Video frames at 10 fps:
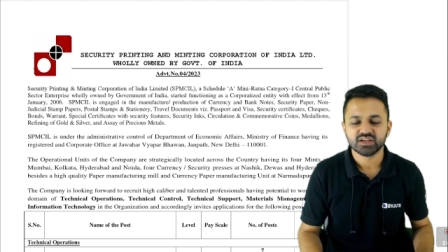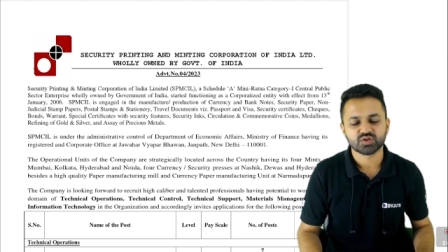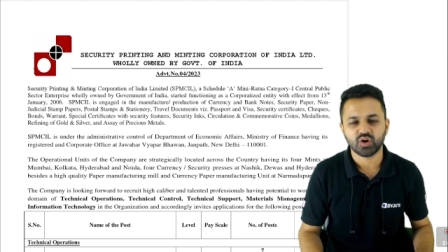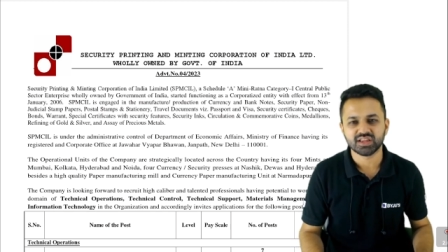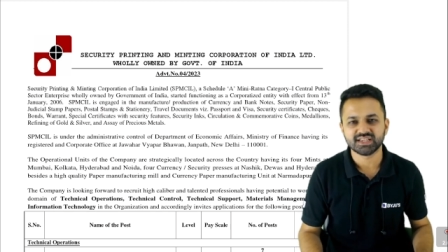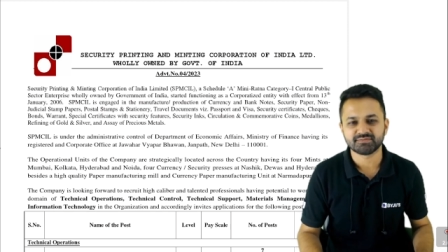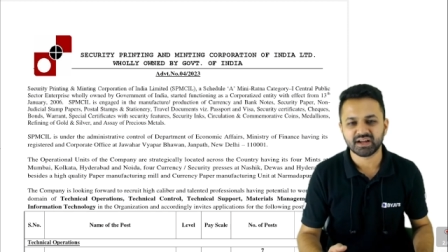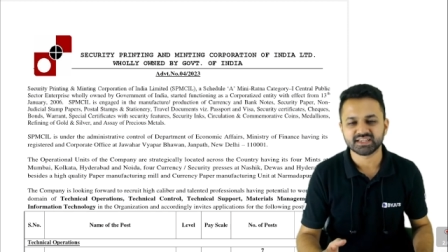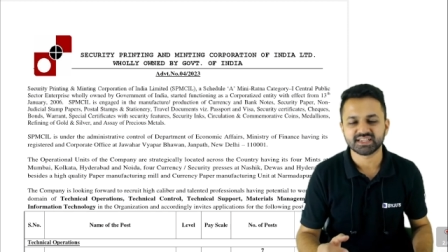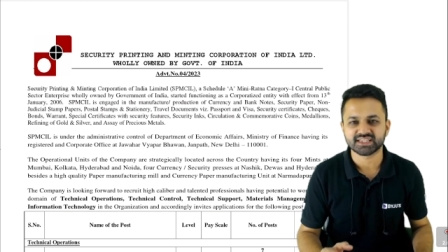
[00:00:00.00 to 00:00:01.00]
So all these
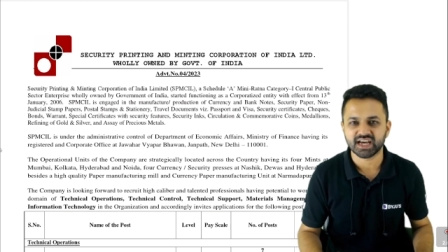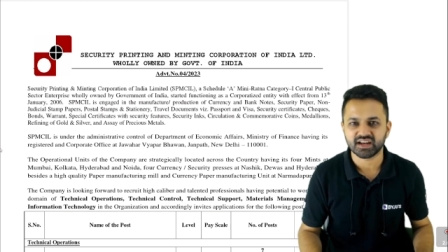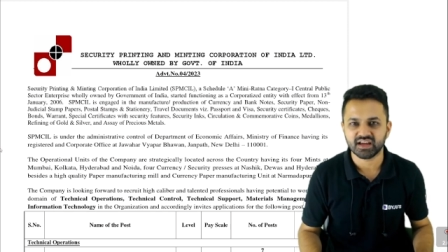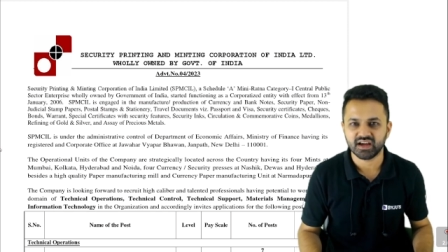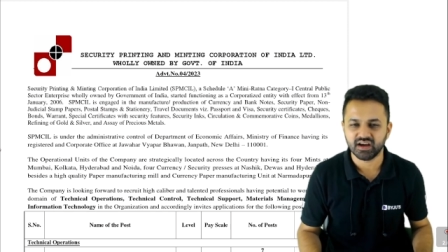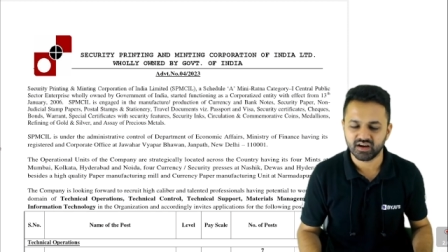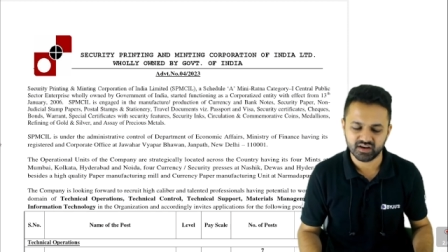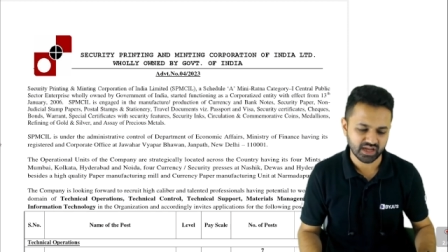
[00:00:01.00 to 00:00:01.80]
branches are uh,